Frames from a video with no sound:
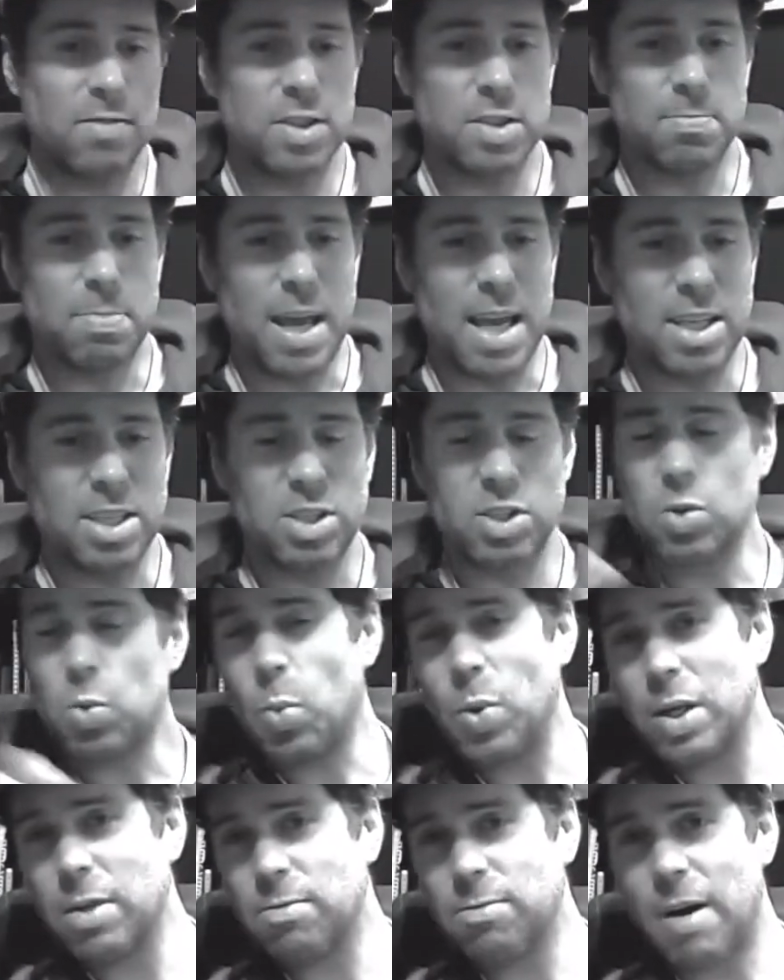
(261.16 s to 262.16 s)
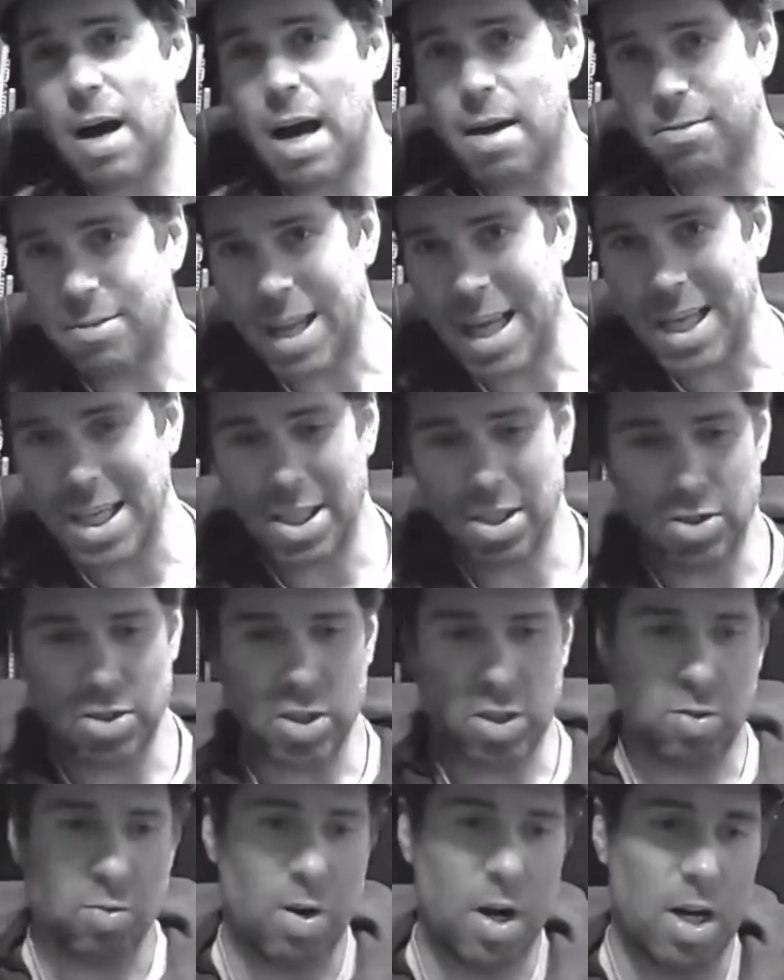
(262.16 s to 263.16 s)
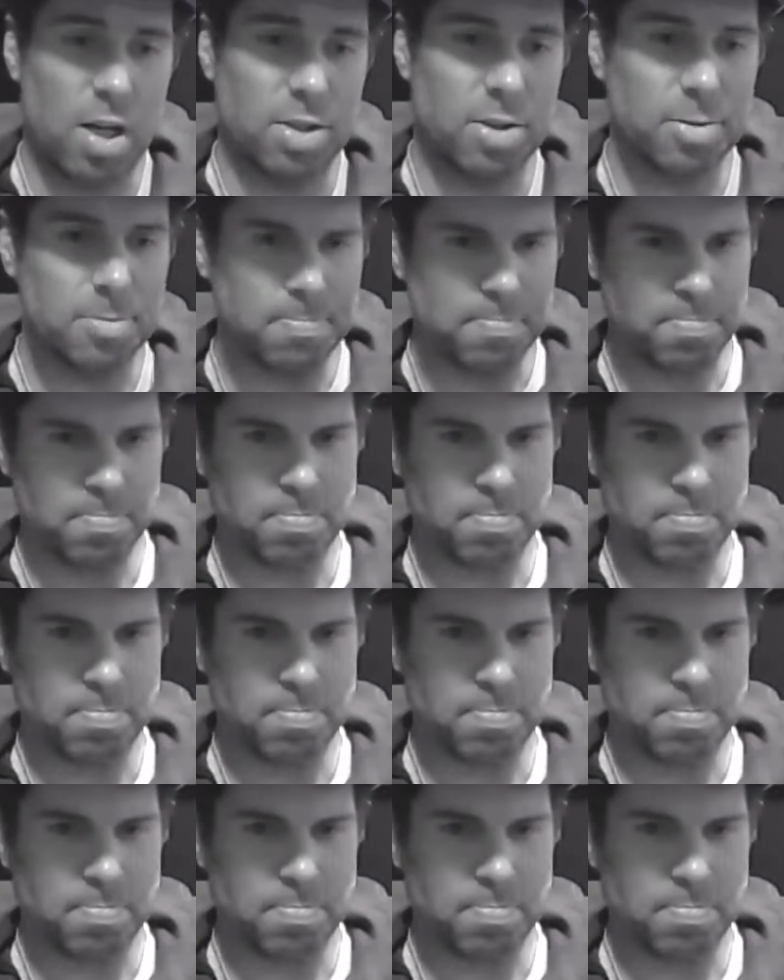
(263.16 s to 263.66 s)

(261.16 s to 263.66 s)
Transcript: of space 25 light years across.